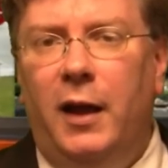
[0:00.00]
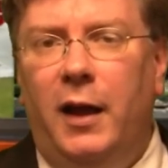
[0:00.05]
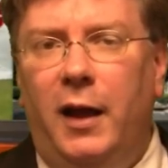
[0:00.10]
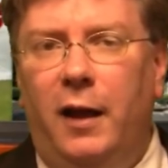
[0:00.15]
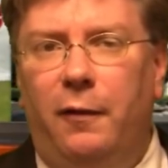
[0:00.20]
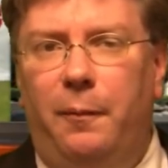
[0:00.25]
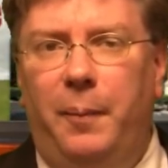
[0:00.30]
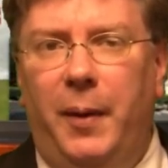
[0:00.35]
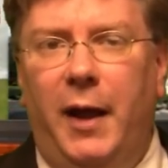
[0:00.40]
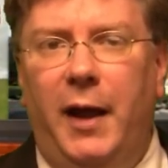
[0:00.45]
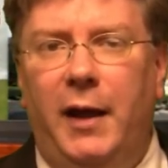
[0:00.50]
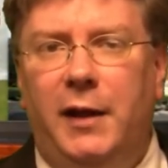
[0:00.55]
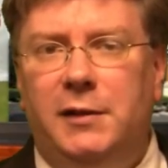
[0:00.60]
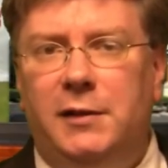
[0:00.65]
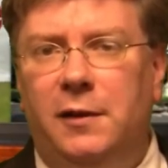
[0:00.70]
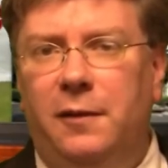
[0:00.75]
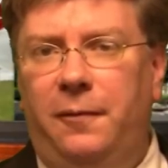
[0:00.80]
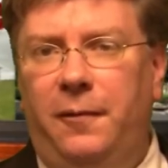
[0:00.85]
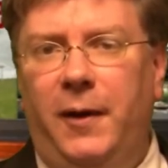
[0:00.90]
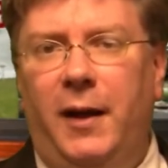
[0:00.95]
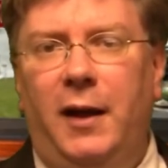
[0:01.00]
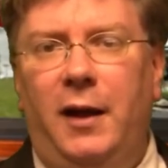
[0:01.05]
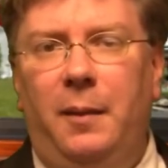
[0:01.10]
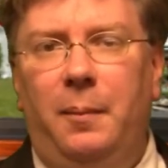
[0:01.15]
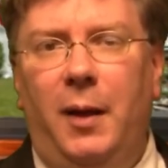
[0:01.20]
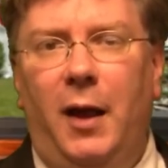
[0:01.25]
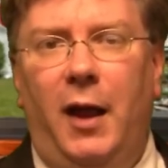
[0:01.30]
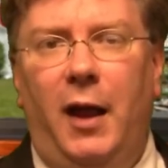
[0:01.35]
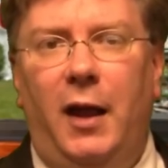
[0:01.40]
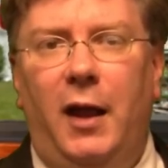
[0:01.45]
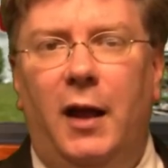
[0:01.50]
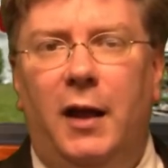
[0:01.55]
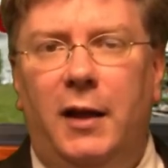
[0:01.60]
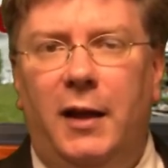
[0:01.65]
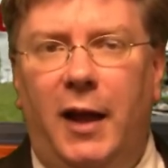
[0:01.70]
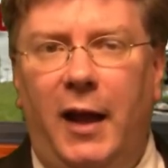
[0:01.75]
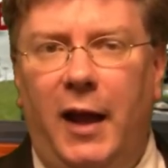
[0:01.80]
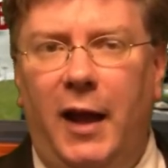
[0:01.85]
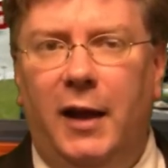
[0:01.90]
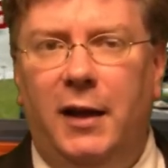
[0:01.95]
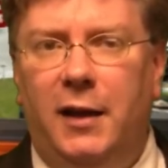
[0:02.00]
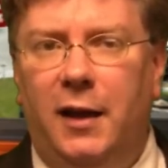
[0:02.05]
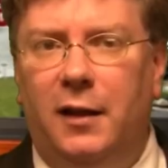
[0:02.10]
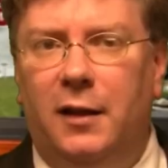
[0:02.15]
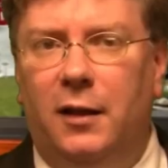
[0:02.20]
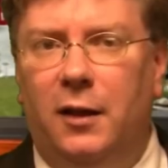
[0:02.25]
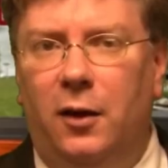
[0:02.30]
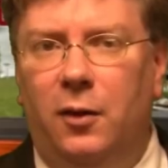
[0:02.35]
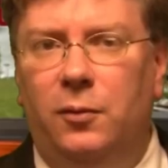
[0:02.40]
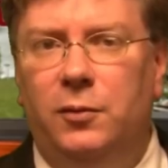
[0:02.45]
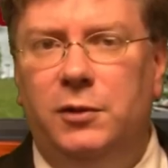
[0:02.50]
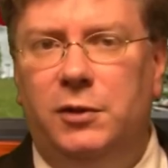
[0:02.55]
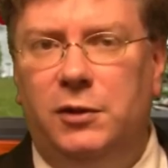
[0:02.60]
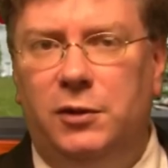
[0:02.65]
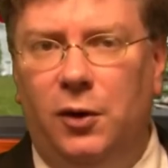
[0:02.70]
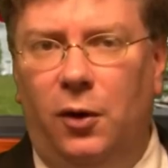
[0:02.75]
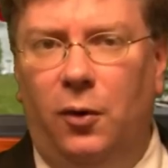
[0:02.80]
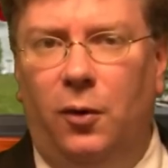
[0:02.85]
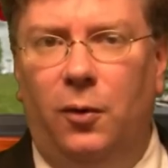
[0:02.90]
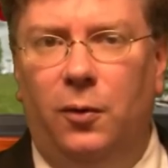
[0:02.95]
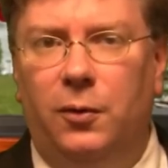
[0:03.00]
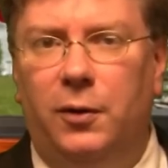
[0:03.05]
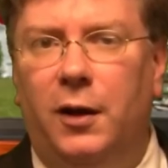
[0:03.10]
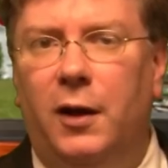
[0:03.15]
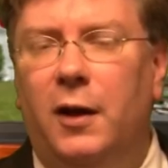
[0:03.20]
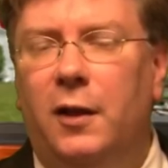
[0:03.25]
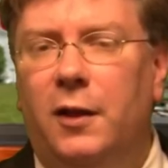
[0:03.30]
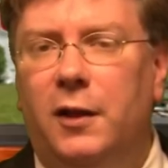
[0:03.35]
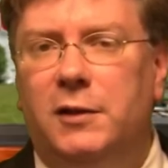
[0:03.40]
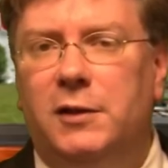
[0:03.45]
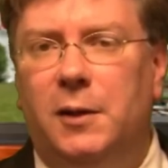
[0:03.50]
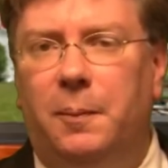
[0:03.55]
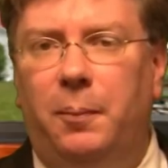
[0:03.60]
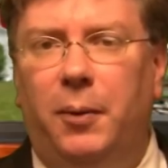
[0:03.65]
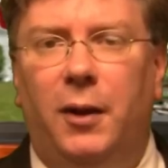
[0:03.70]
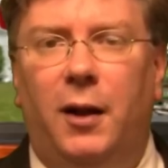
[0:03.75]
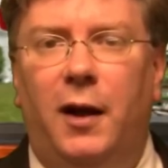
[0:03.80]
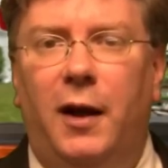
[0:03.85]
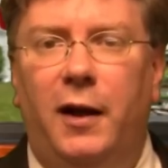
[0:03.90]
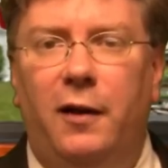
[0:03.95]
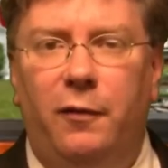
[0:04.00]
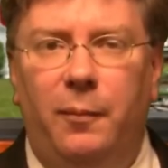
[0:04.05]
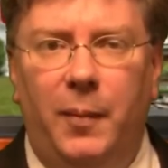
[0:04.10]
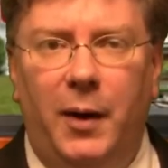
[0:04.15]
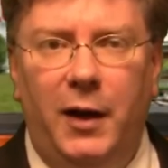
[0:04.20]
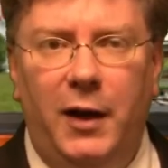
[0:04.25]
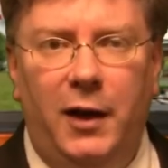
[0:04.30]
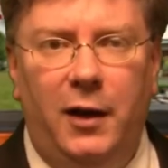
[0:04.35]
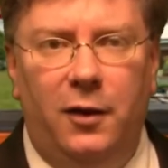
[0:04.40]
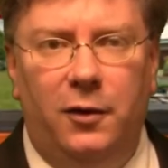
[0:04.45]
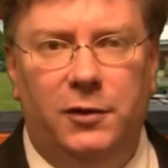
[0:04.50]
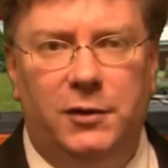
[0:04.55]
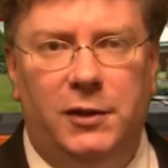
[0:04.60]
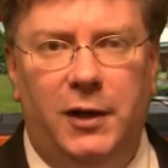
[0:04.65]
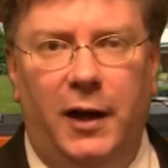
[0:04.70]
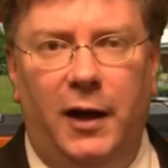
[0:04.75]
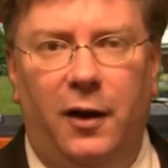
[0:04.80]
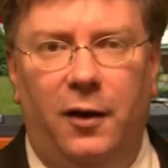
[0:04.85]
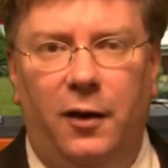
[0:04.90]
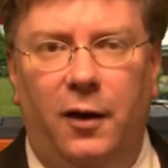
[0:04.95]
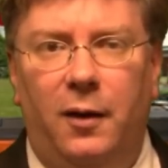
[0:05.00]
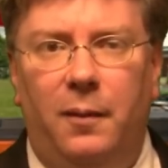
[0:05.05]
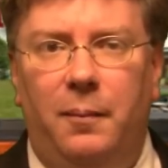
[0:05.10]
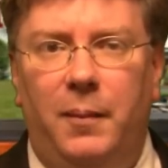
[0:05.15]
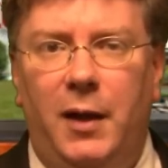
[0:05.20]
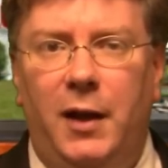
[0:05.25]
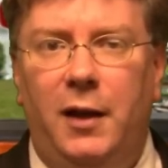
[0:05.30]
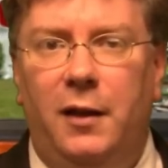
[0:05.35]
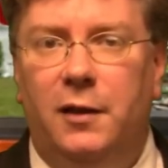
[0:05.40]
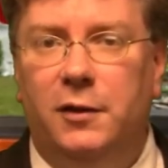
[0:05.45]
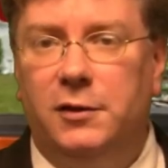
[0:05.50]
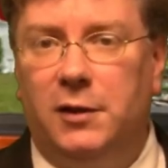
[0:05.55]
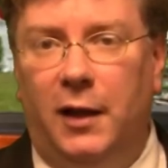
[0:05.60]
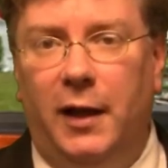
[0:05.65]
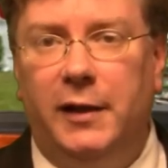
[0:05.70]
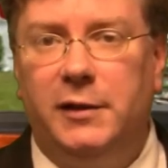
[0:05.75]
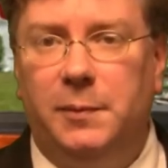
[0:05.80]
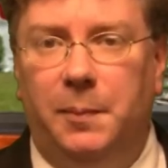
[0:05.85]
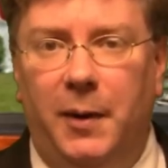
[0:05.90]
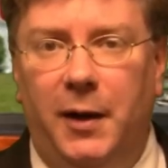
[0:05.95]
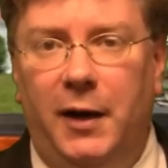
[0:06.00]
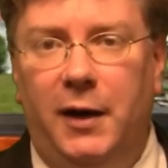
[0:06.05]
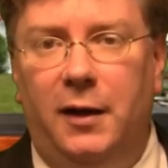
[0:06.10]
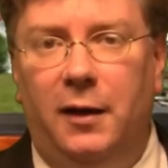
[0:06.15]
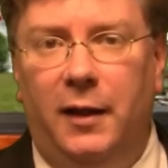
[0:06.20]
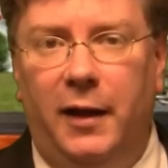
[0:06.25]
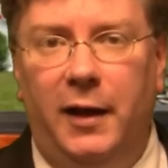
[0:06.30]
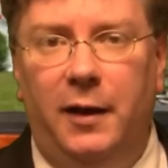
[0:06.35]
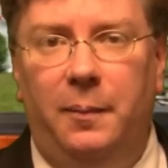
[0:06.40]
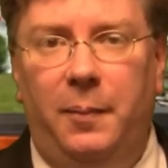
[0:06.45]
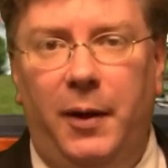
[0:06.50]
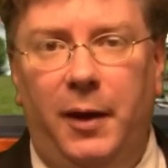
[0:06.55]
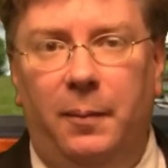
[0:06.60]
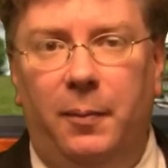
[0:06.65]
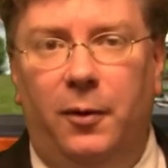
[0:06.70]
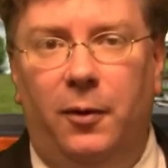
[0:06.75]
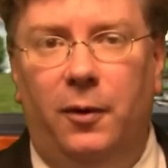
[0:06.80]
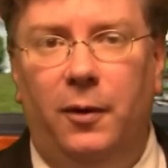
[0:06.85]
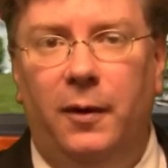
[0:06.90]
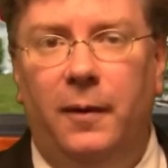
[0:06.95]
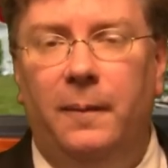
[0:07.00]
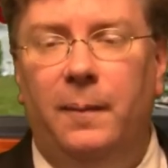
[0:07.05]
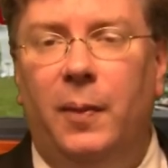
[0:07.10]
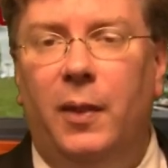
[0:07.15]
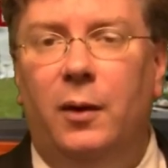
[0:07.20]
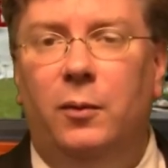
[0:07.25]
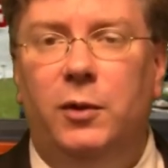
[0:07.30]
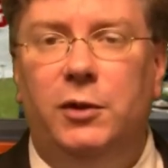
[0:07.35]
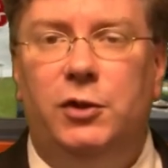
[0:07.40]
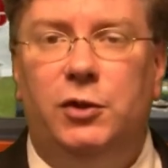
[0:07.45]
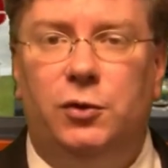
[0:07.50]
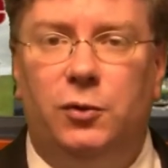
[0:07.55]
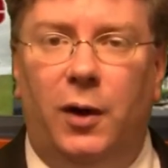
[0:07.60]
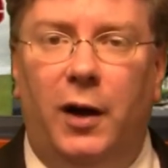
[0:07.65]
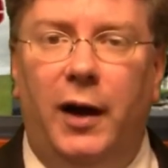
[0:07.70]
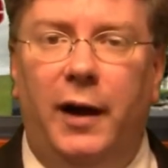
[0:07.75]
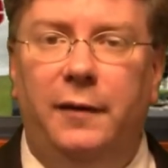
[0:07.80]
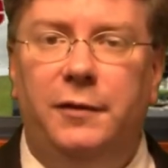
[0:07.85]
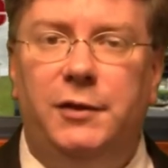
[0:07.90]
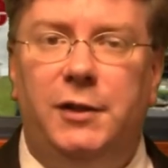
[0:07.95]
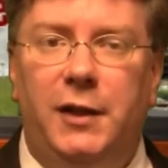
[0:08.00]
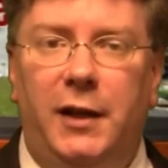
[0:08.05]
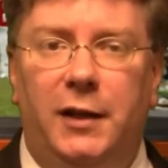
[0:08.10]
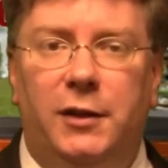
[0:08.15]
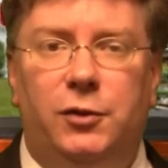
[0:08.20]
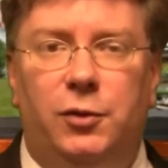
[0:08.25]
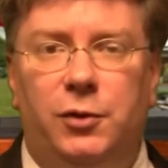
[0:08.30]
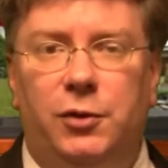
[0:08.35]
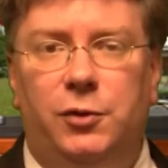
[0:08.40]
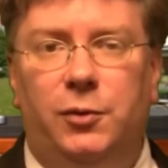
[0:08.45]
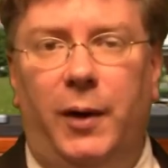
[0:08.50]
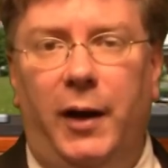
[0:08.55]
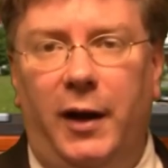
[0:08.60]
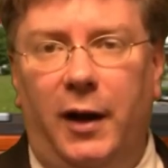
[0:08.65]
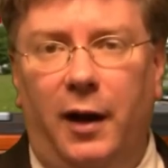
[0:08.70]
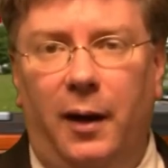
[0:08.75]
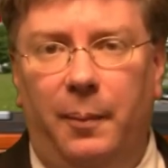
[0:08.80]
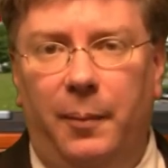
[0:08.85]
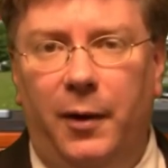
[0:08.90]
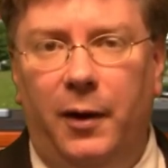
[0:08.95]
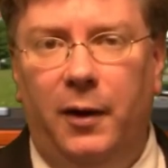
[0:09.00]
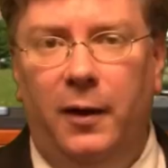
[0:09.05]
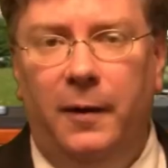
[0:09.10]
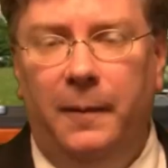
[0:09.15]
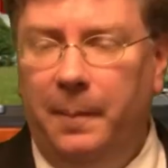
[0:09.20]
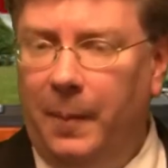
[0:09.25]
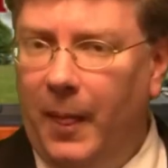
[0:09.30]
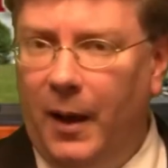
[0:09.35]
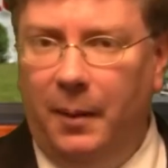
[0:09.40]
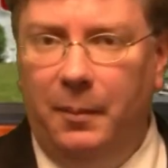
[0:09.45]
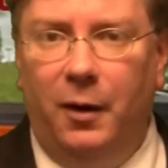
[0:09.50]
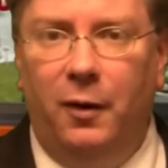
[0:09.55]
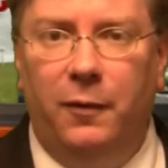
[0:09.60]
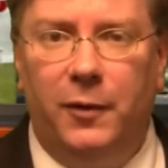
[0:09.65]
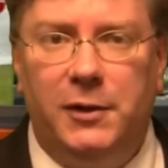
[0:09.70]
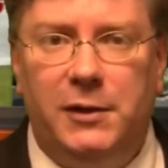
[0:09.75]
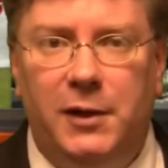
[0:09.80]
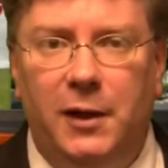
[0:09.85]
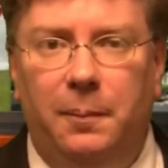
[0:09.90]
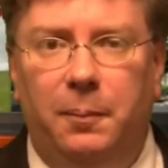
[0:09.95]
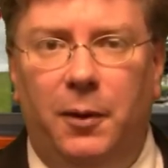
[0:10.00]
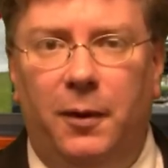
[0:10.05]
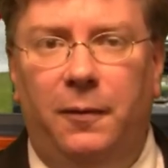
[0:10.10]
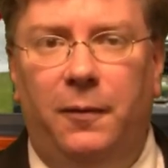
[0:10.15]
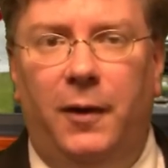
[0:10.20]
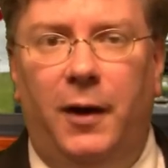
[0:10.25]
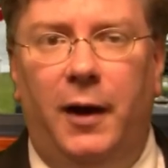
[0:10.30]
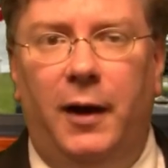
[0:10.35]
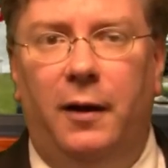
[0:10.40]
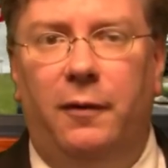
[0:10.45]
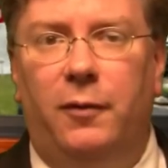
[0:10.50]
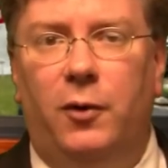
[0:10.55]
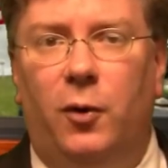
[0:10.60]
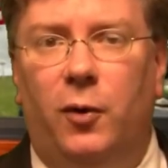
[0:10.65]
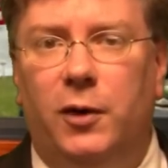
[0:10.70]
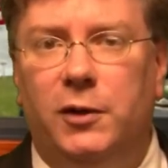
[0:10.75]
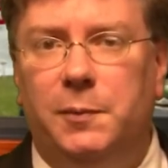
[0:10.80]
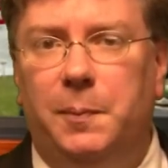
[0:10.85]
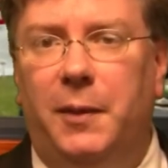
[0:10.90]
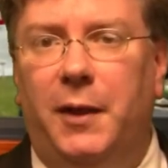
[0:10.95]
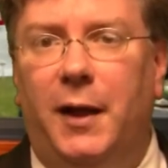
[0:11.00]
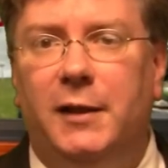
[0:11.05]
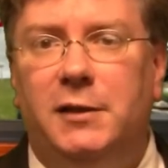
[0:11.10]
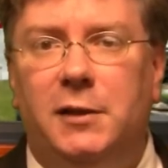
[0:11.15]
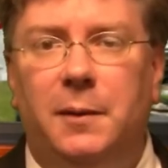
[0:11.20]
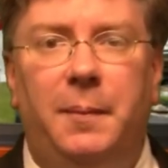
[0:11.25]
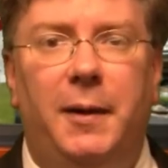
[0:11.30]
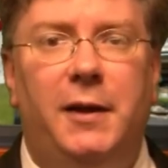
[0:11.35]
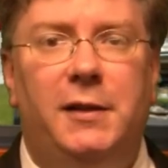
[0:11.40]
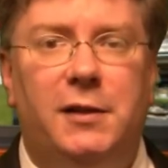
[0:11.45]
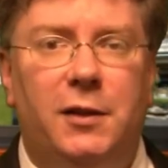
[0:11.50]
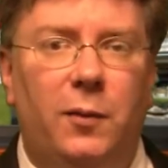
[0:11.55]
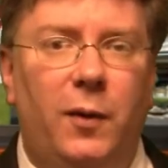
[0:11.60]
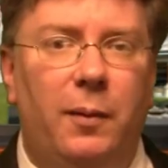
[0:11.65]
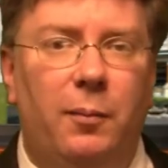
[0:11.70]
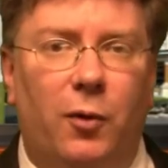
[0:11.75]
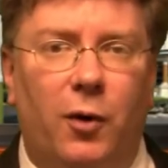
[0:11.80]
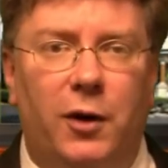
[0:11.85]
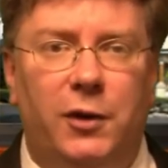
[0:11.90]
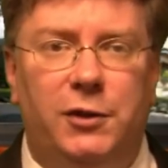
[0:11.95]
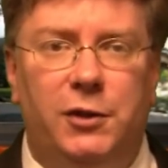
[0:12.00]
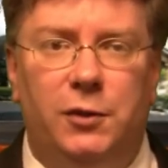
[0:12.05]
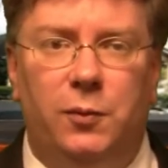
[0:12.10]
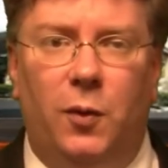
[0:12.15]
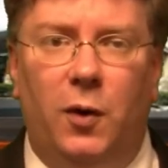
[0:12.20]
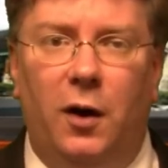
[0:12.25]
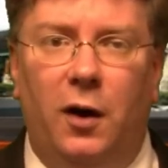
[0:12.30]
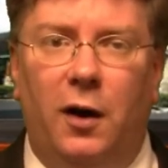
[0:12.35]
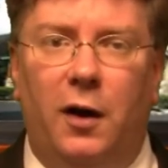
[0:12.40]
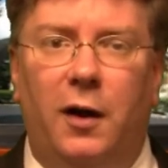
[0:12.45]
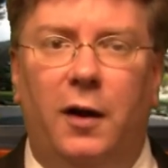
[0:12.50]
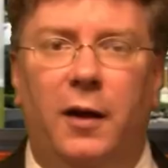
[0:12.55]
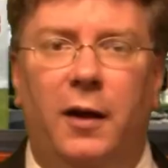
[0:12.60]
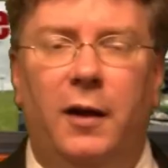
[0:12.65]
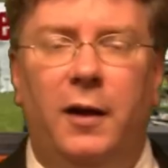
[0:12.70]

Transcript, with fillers: If banks and Fannie Mae can't get loans sold, the supply of money goes down, meaning there's less money to lend people, which drives the interest rate up. I'm oversimplifying, of course, but that's the basic way mortgages work.